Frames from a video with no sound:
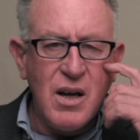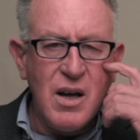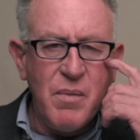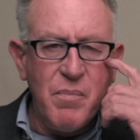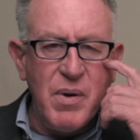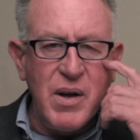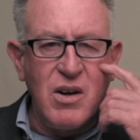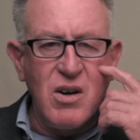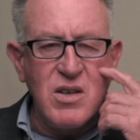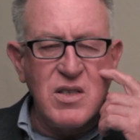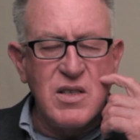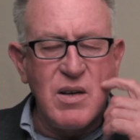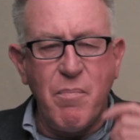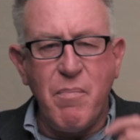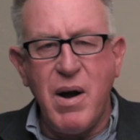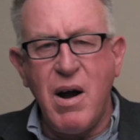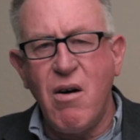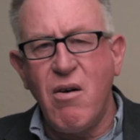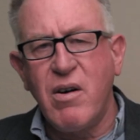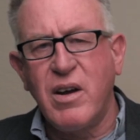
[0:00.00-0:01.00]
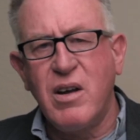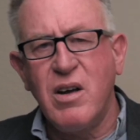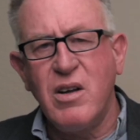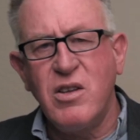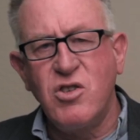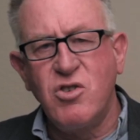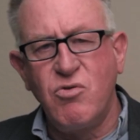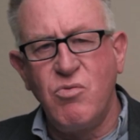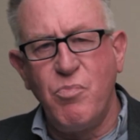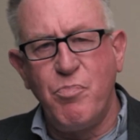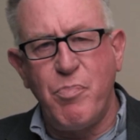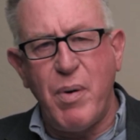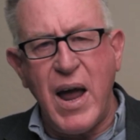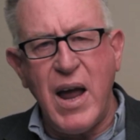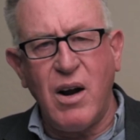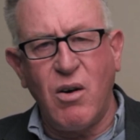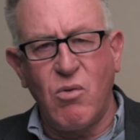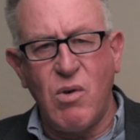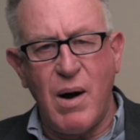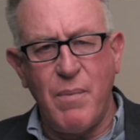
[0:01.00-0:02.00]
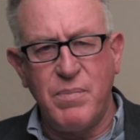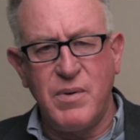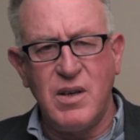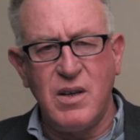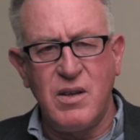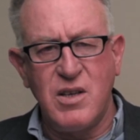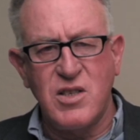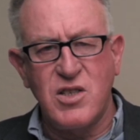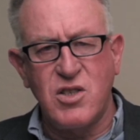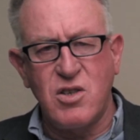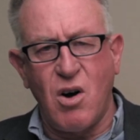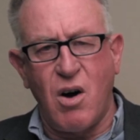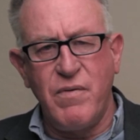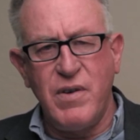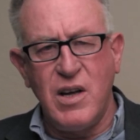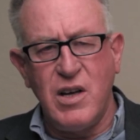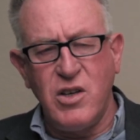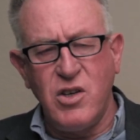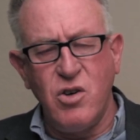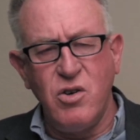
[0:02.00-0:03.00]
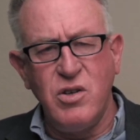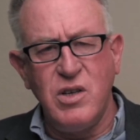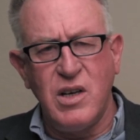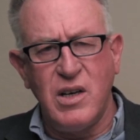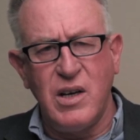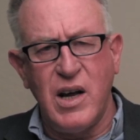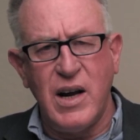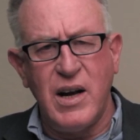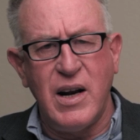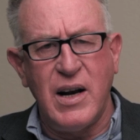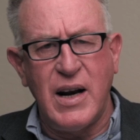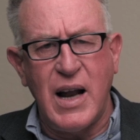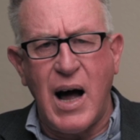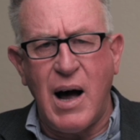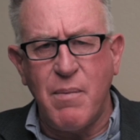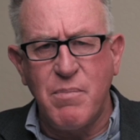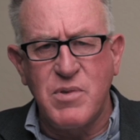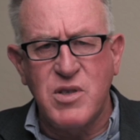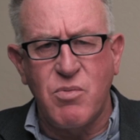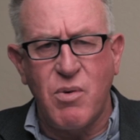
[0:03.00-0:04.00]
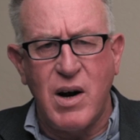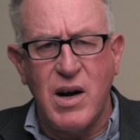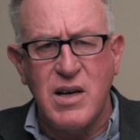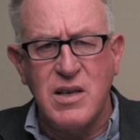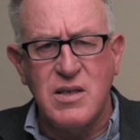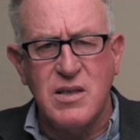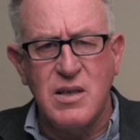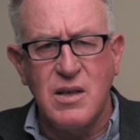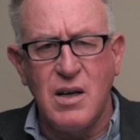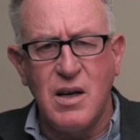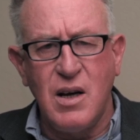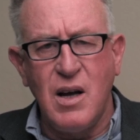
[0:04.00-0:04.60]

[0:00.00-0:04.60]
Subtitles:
Because America bankrupted the Soviet Union in an arms race.